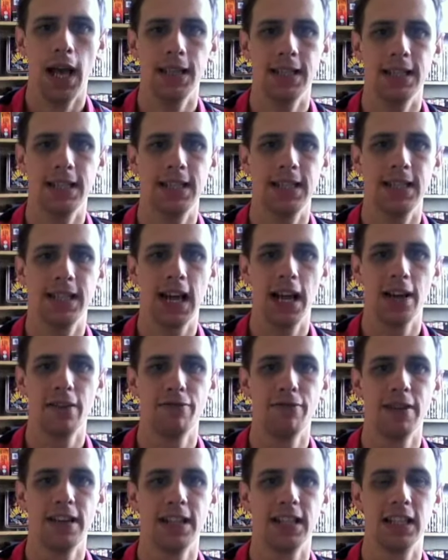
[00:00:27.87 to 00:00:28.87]
This is the kind
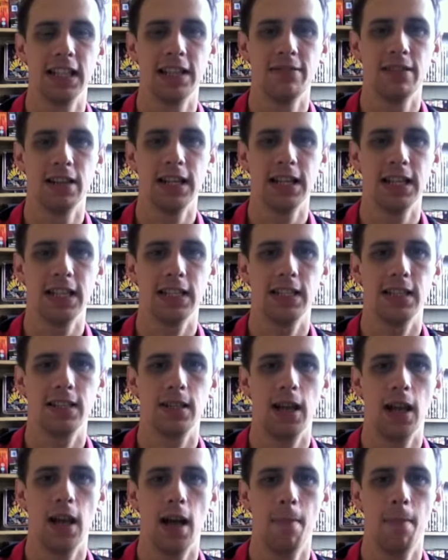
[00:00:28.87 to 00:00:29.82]
of recently released